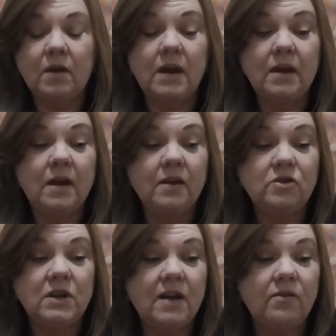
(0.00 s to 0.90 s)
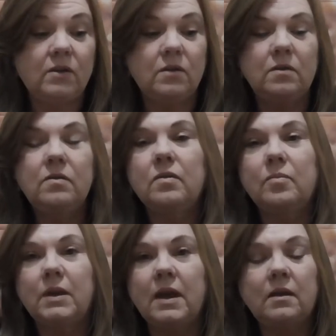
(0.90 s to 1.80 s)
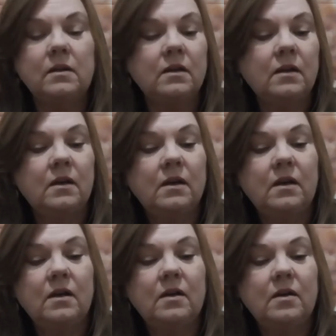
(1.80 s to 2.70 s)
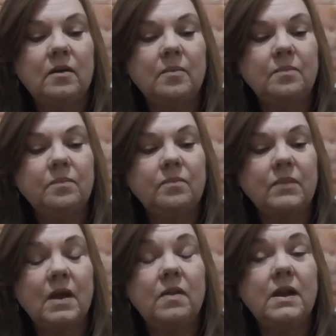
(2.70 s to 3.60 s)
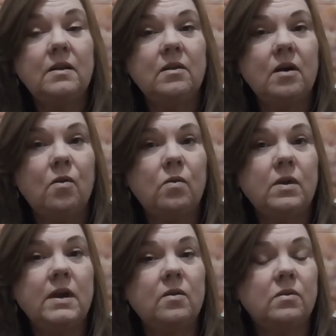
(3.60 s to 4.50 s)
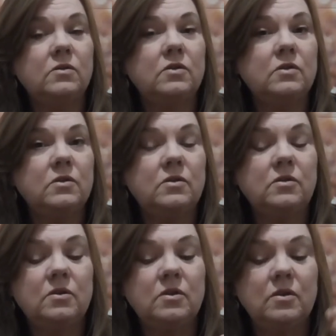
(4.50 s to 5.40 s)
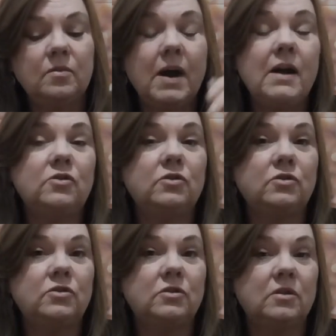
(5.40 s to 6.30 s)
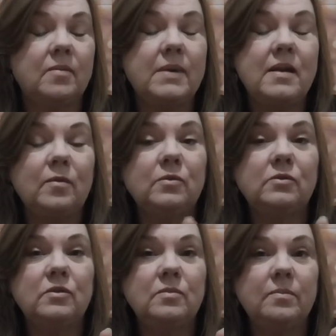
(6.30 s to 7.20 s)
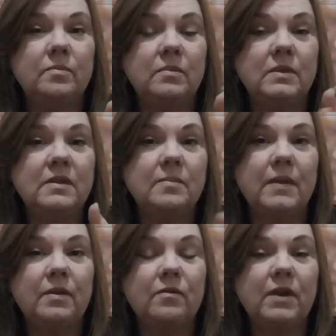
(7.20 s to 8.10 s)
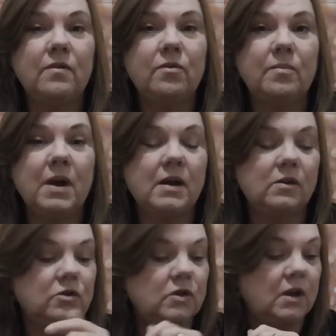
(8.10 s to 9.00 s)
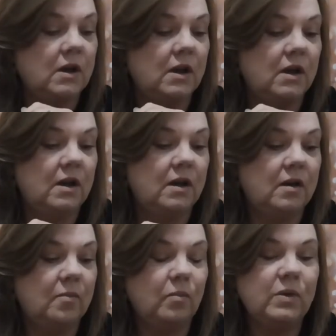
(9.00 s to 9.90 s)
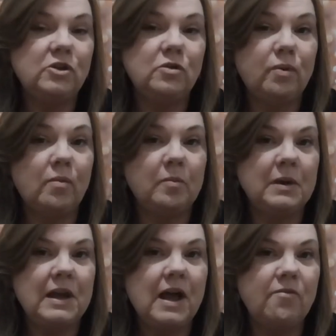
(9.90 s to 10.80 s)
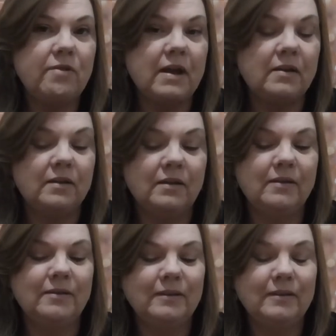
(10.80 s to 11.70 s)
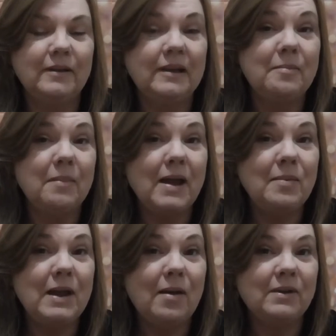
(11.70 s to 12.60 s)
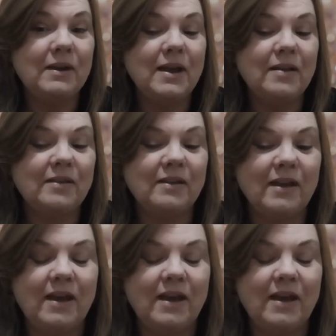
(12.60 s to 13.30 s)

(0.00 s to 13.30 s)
I actually haven't used them yet. Um, and then I'll get on to March. I may as well do this month's favourite, March, um, which you'll probably laugh at. You may be able to guess.